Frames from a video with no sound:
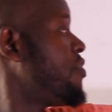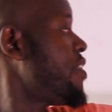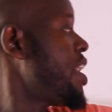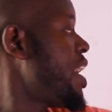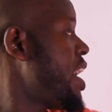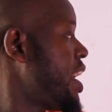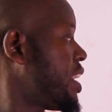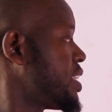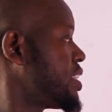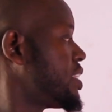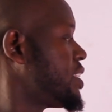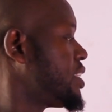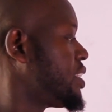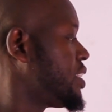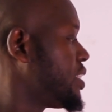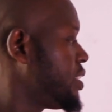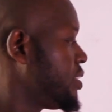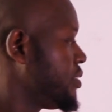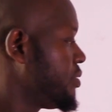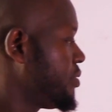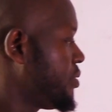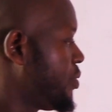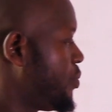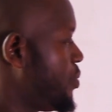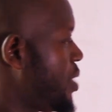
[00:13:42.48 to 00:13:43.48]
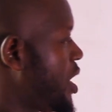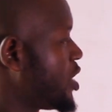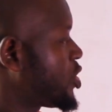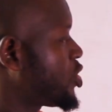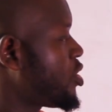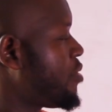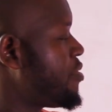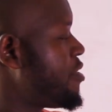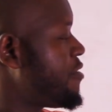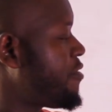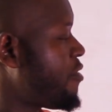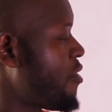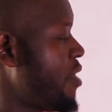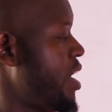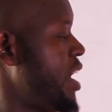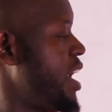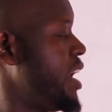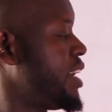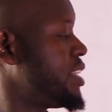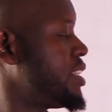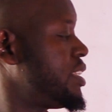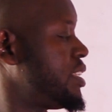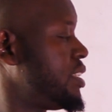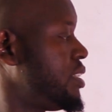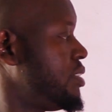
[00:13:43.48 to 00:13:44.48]
of x. We are solving for
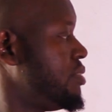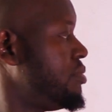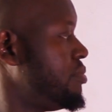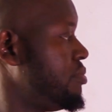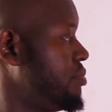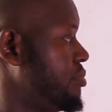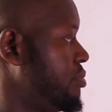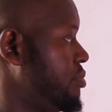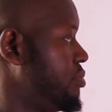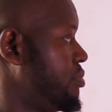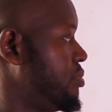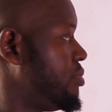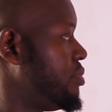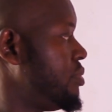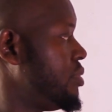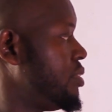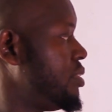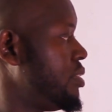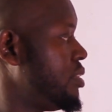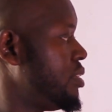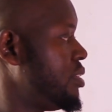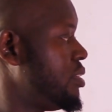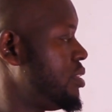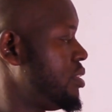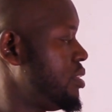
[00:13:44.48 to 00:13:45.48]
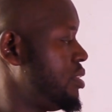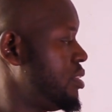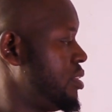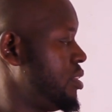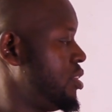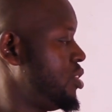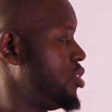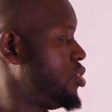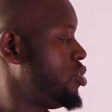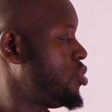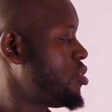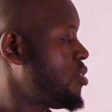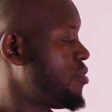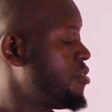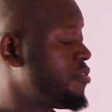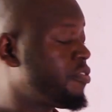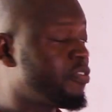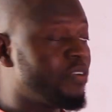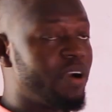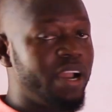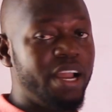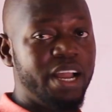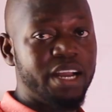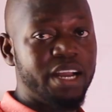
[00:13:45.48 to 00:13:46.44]
x. Solving for